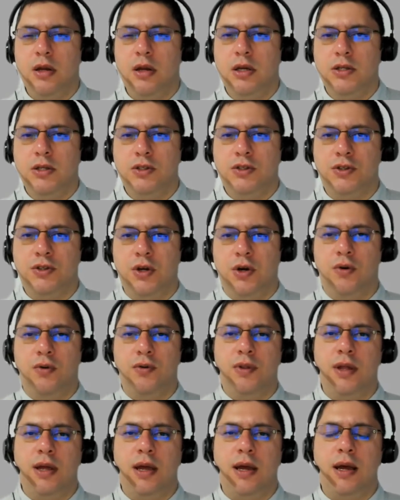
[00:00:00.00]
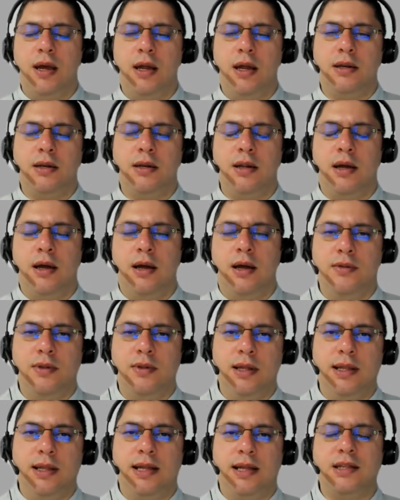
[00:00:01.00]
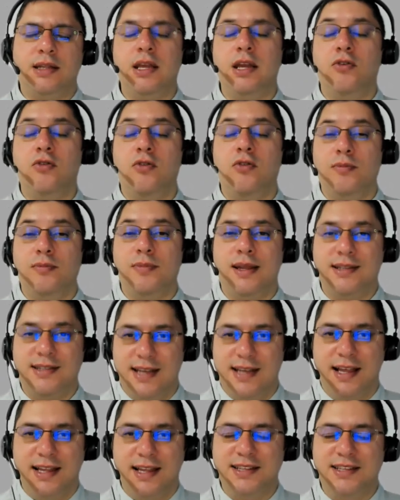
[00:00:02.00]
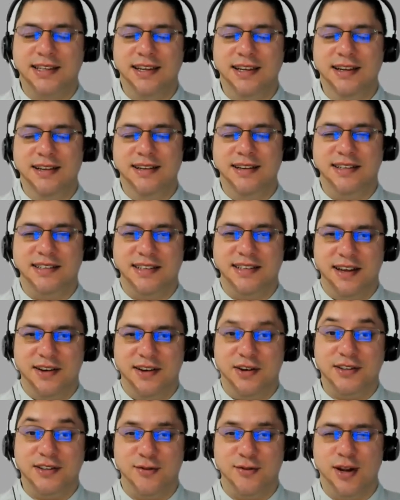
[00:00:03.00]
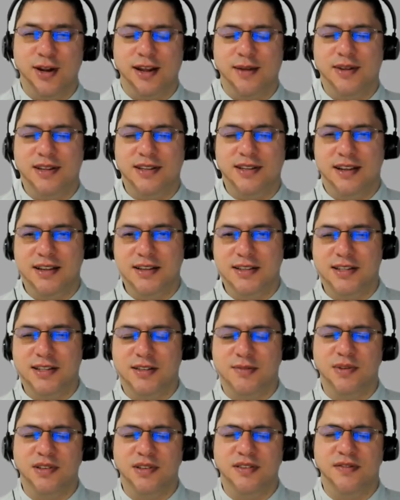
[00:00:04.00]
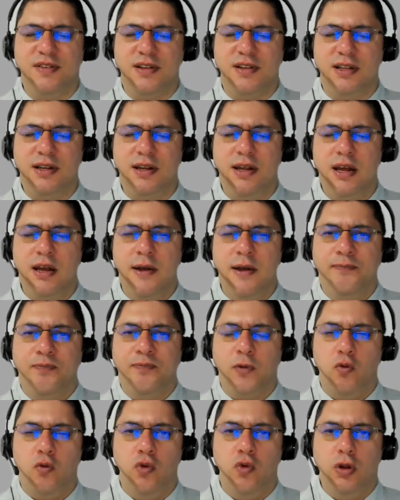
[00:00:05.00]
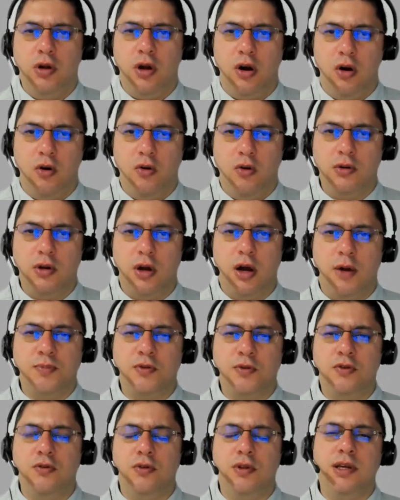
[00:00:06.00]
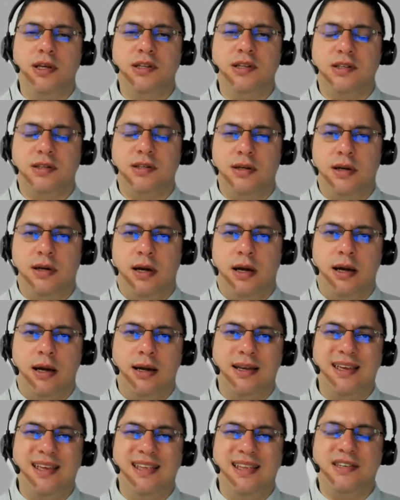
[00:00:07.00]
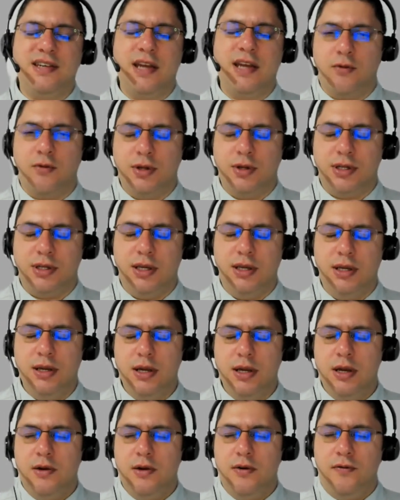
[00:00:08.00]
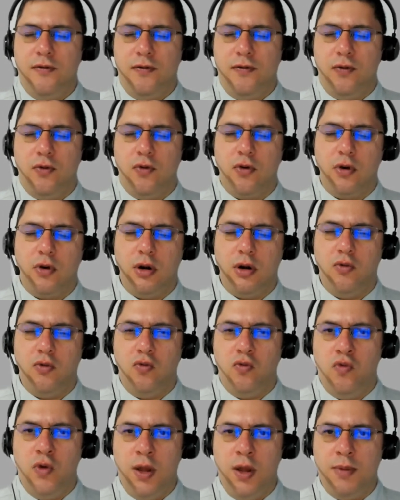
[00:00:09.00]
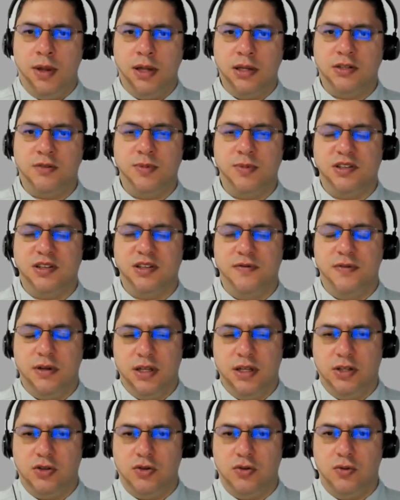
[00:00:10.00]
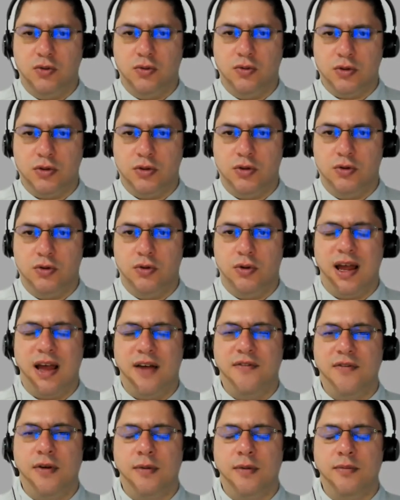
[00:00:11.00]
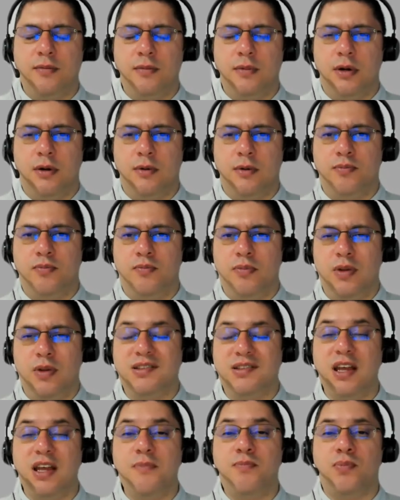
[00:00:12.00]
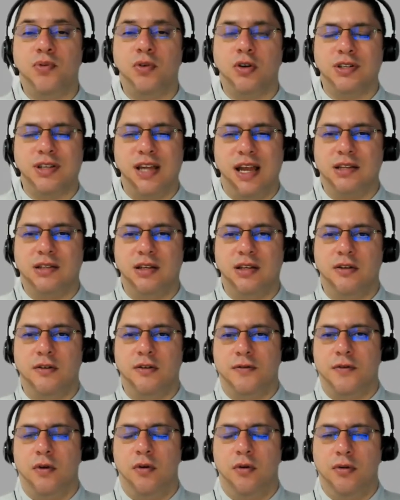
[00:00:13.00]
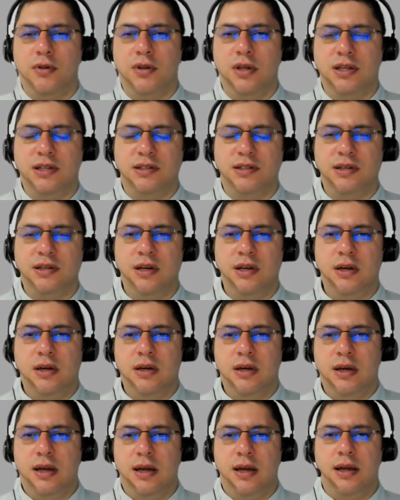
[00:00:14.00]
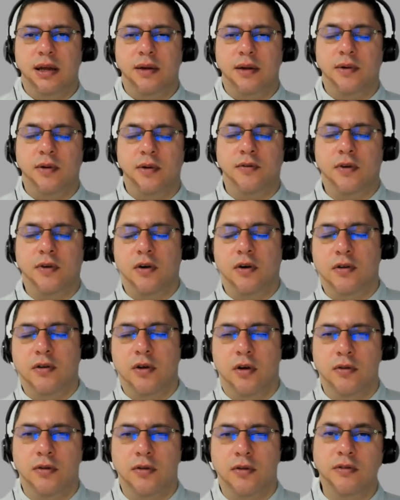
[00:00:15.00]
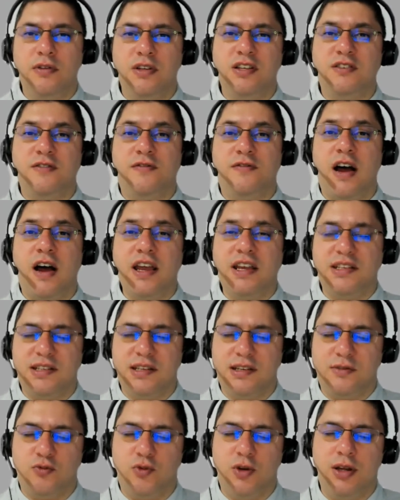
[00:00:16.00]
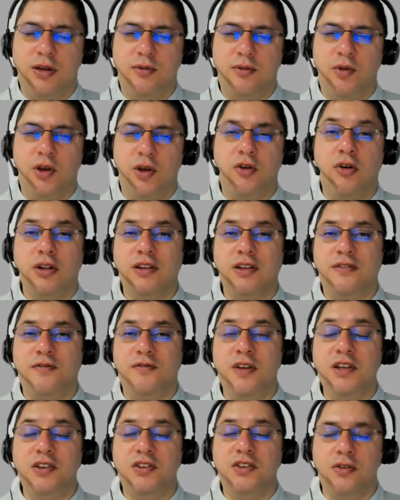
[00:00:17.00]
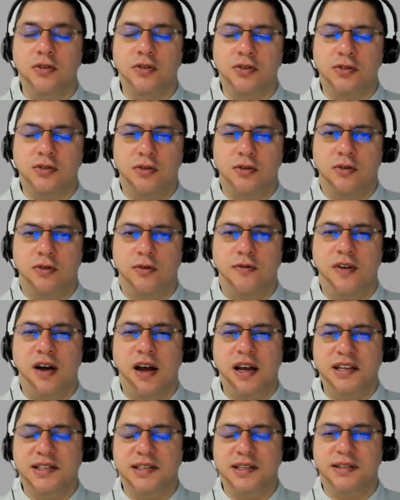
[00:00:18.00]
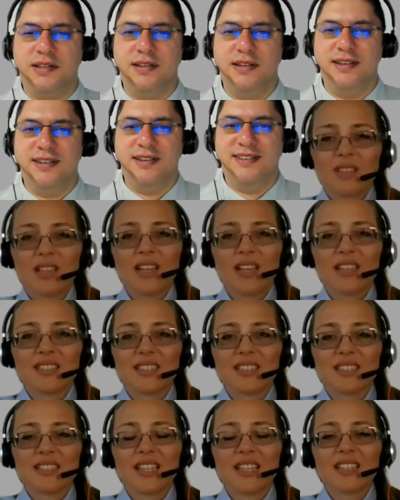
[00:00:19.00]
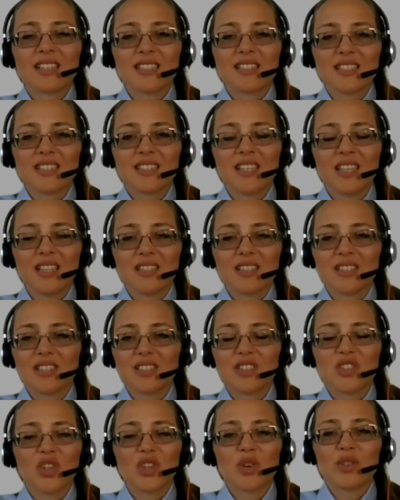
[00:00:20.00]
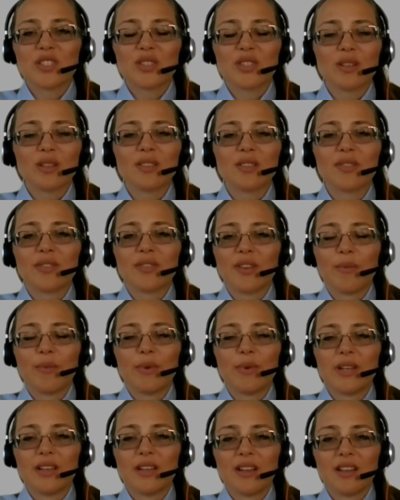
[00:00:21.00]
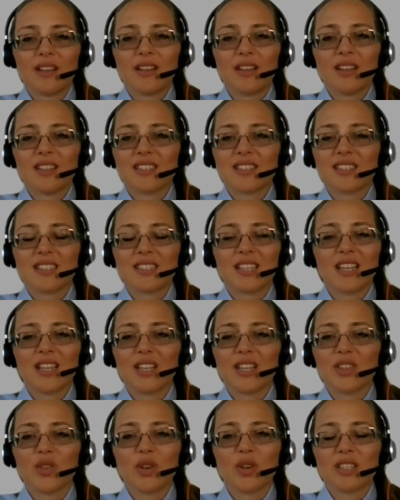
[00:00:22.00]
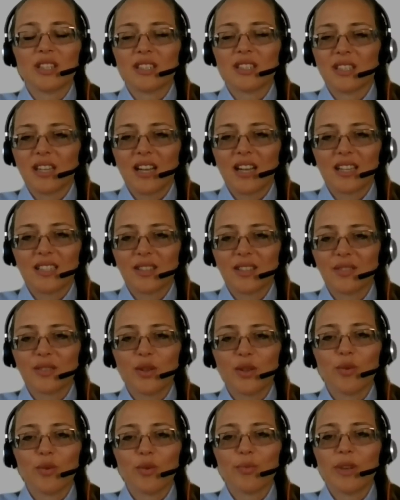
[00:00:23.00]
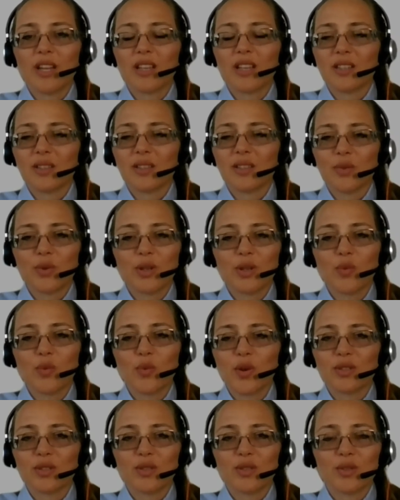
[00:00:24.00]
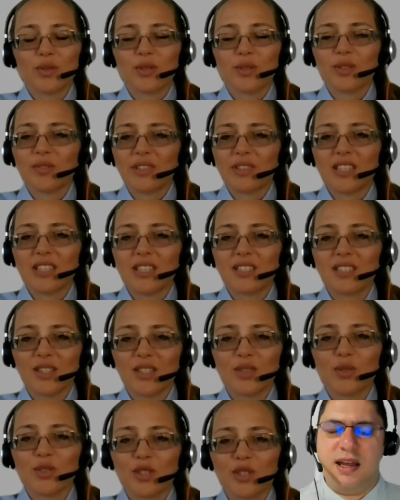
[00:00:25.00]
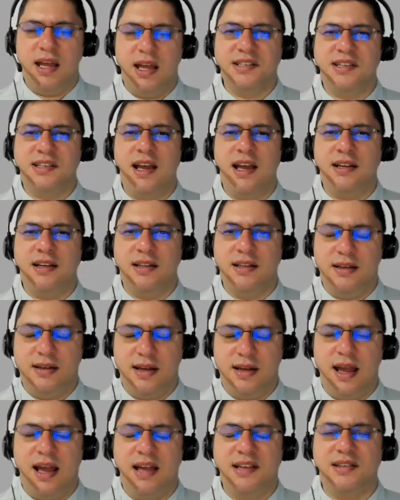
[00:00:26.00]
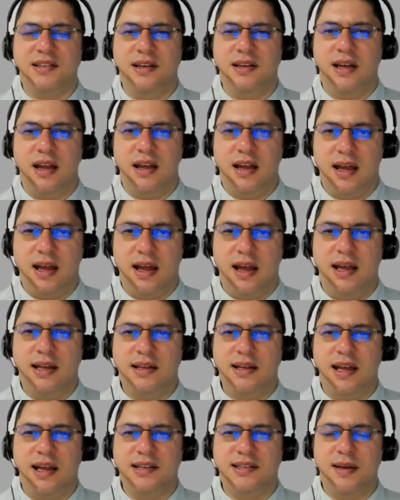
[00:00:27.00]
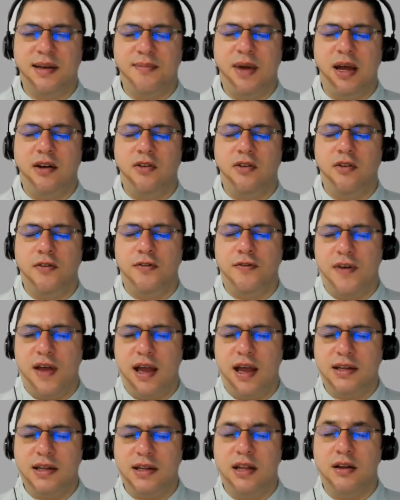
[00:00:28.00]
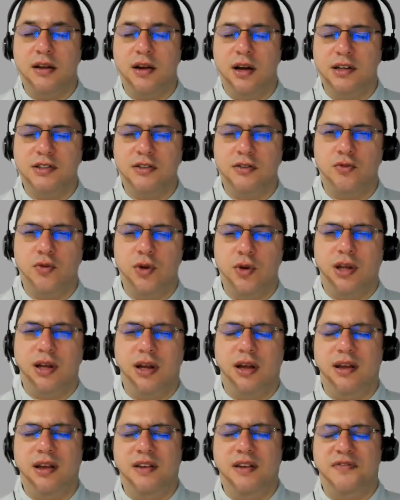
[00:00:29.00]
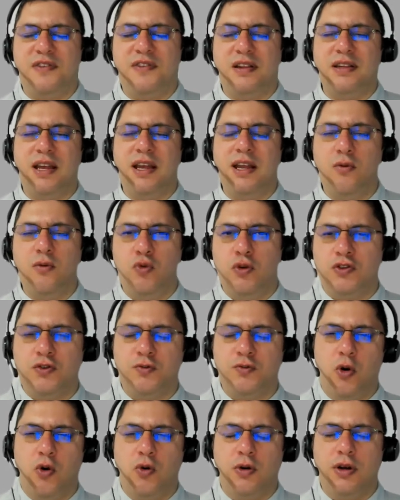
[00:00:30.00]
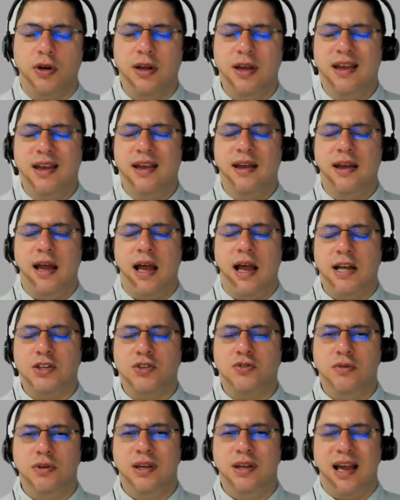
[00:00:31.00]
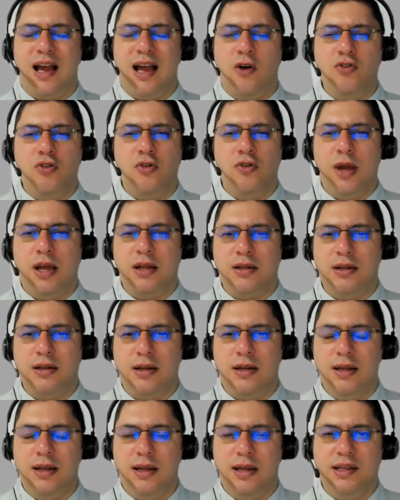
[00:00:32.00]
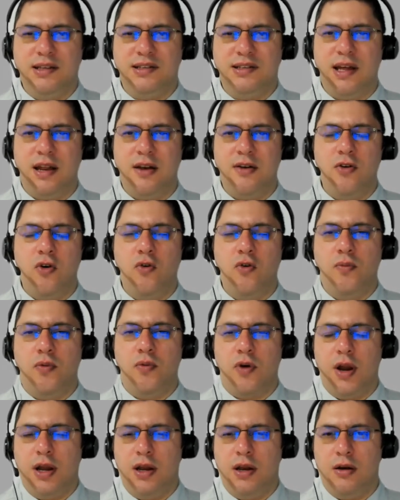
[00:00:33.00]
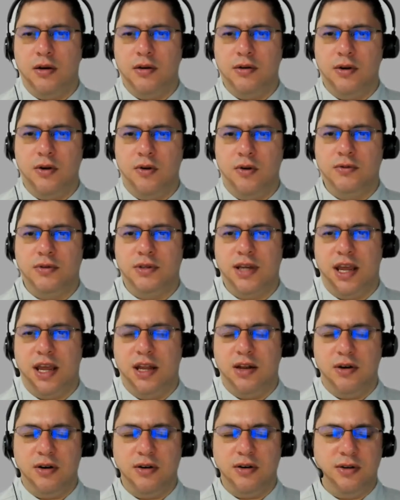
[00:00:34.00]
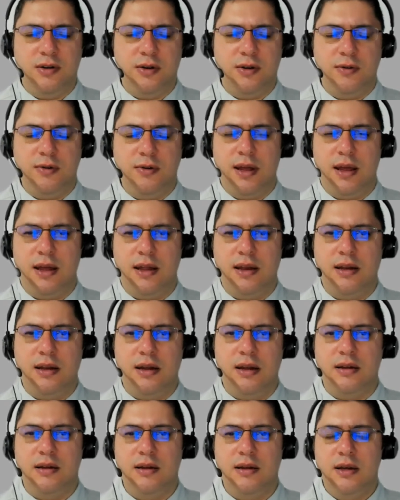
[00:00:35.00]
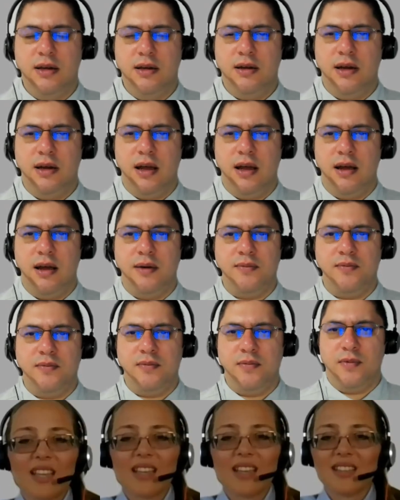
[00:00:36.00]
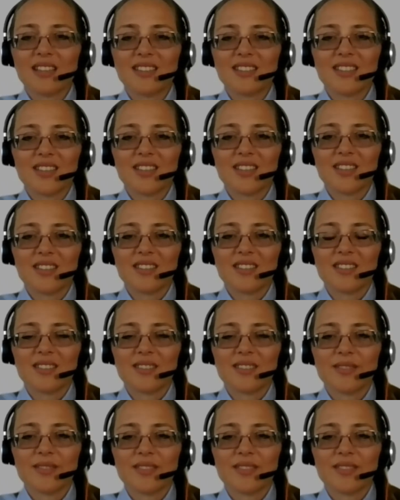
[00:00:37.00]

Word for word: so that uh, the latino mentality let's say costa rica mentality specifically will hold up to this uh, integrity for women specifically to to have them uh, let's say protected of all these uh, of, of, those these vices. We we call it vicious or it's vices. not yes. It's like sins. So it's not feminine. It's like not attractive. No man will want you if they Exa- see you smoke. Exactly. Basically, as, as, as, a matter of fact, in Costa Rica, if a lady would smoke, actually automatically is a no-brainer, no dater, you know, and uh, uh, breaking not, deal.